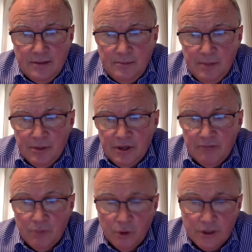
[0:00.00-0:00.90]
uh,
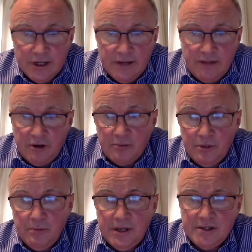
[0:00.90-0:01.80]
people have mole cl- they've
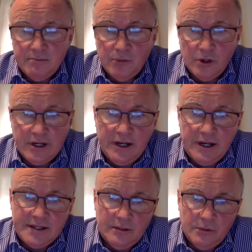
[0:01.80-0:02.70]
got pigmented mole
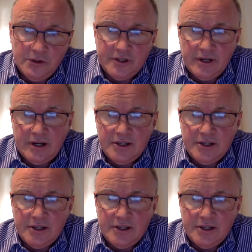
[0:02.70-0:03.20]
clinics now in most of